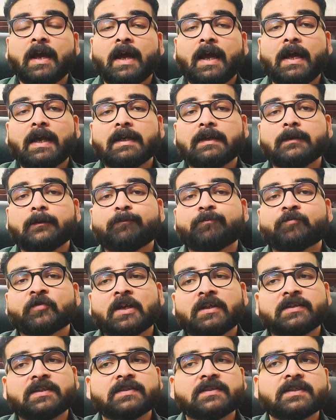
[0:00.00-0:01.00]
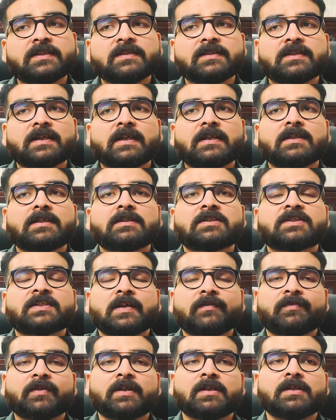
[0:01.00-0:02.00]
and this is in
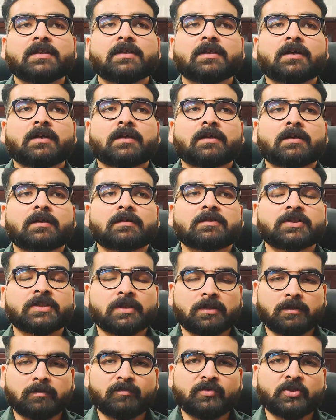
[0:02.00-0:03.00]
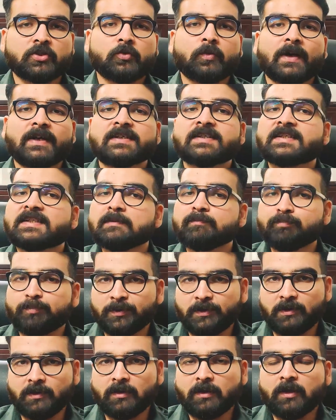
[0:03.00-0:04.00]
several terms quite
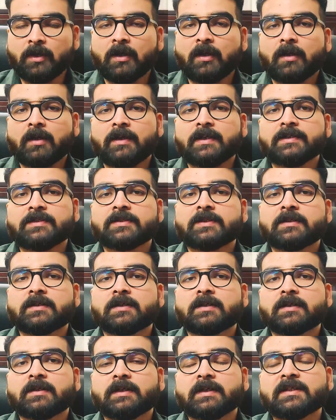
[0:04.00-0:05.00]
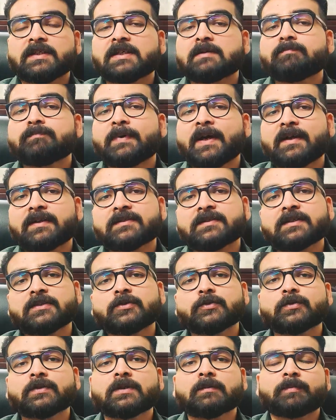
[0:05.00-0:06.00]
simple in comparison
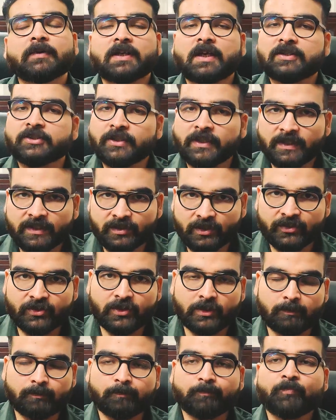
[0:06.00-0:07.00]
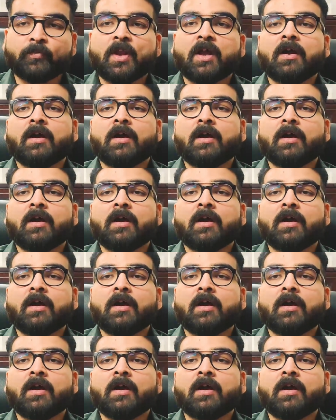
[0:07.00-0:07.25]
to the Parashari system.